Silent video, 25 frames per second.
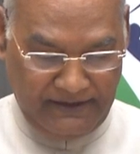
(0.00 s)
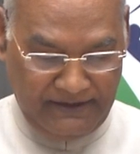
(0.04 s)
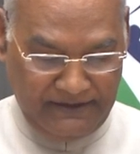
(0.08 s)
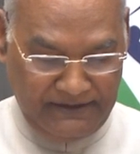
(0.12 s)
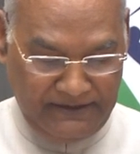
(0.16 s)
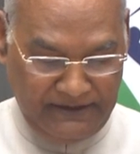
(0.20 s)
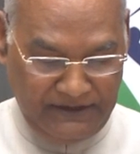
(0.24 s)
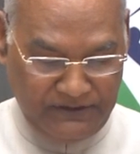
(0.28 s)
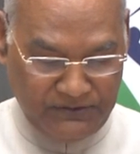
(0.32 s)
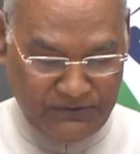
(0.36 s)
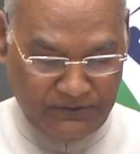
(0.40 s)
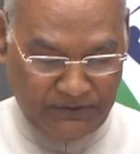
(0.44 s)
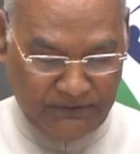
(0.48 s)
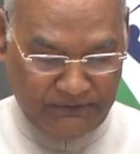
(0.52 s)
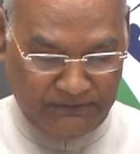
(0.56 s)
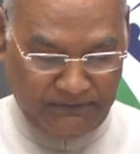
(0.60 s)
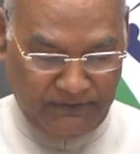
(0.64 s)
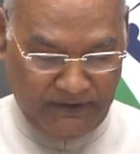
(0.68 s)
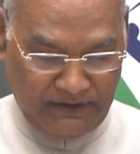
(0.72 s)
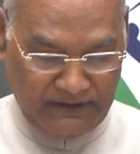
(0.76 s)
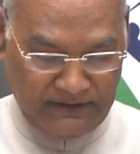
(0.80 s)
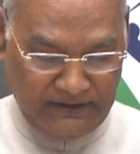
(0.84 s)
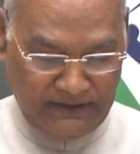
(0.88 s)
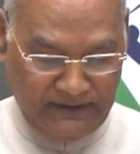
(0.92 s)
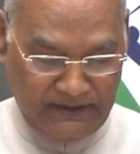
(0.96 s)
These would
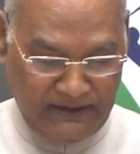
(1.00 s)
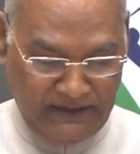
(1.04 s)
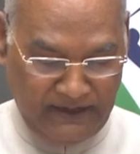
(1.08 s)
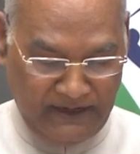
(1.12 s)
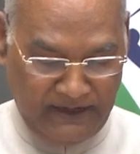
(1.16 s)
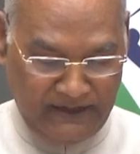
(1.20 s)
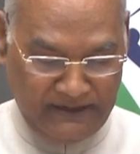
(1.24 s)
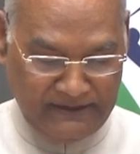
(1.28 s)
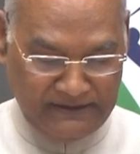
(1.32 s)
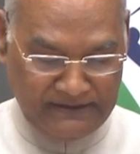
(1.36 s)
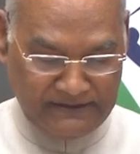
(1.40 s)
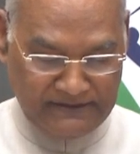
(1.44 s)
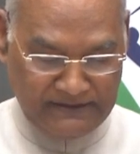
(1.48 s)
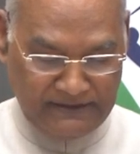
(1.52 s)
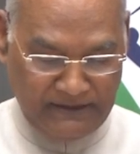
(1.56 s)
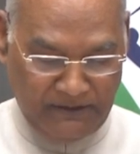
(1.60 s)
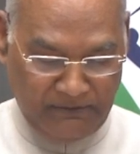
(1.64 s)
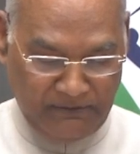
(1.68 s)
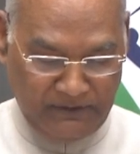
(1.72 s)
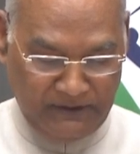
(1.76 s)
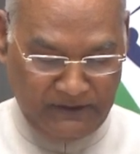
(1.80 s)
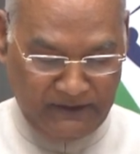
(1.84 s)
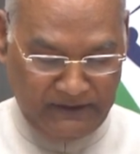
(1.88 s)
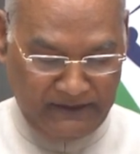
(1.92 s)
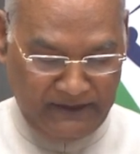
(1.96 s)
further enhance
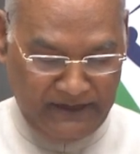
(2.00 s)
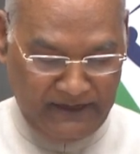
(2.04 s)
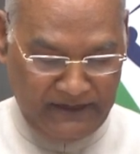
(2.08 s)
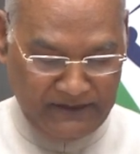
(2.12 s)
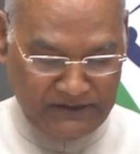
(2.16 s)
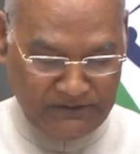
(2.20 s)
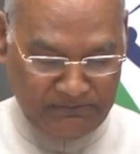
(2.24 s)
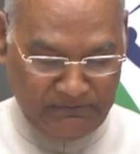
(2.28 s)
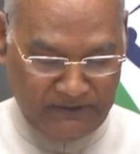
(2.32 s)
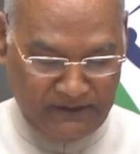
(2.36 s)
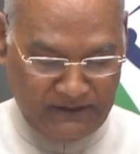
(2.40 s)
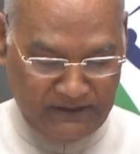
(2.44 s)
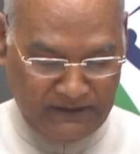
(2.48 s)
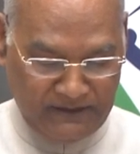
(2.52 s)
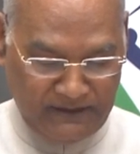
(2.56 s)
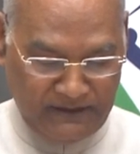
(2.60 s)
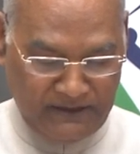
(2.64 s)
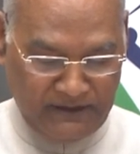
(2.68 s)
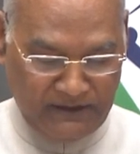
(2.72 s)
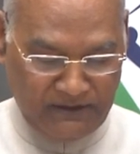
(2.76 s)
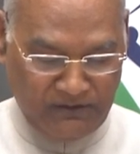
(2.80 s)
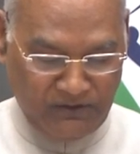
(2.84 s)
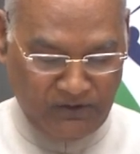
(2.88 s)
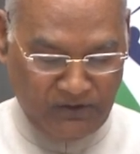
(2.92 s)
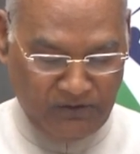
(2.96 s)
our engagement in
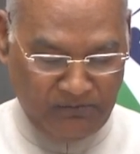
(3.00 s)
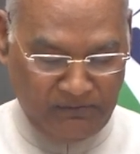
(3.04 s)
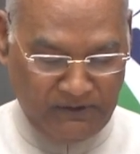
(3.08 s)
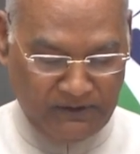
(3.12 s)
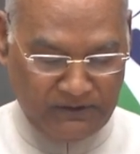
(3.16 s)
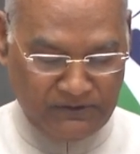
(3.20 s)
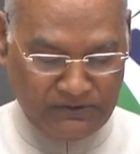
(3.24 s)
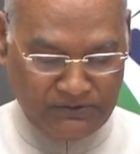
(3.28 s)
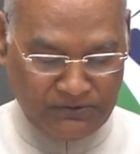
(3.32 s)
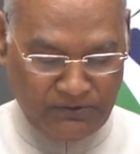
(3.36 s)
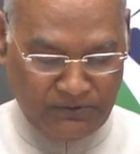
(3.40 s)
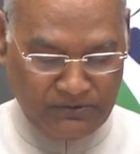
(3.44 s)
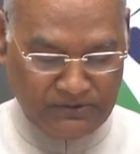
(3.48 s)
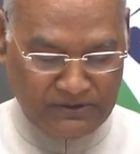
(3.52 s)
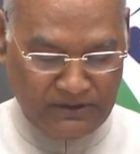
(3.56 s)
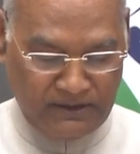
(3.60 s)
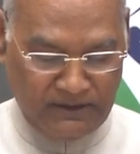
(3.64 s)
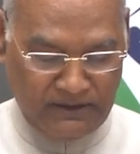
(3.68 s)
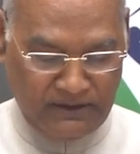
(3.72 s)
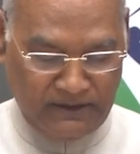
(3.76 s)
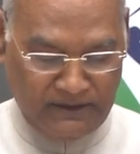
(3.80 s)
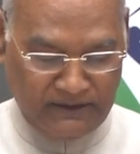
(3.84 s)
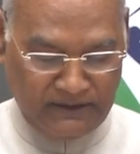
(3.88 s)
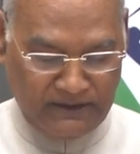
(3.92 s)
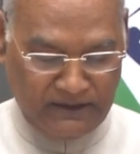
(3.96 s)
economic,
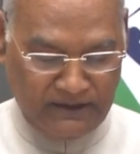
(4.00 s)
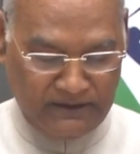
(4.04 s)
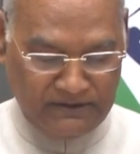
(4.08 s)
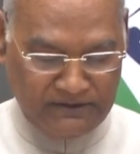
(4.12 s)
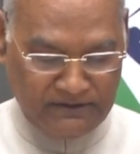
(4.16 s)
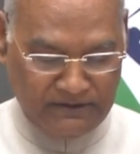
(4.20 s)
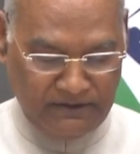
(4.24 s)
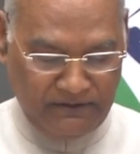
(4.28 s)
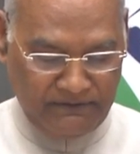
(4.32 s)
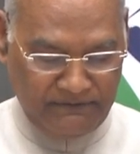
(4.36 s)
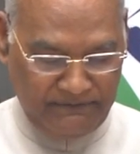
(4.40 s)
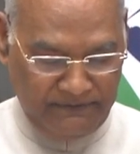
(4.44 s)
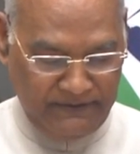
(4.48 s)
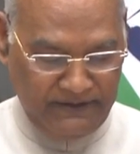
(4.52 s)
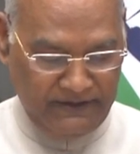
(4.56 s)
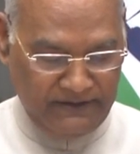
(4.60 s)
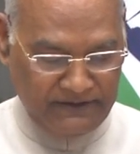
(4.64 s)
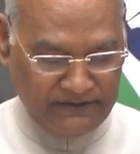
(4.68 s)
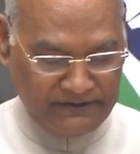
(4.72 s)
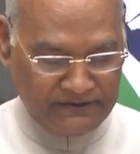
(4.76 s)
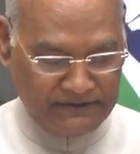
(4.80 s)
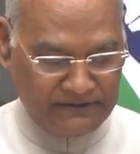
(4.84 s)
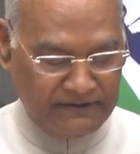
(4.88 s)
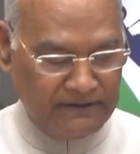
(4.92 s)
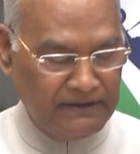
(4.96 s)
social, and cultural
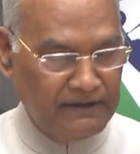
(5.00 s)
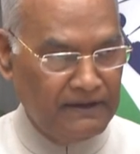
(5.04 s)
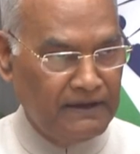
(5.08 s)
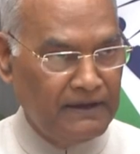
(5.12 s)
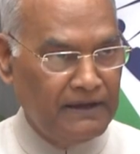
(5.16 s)
fields.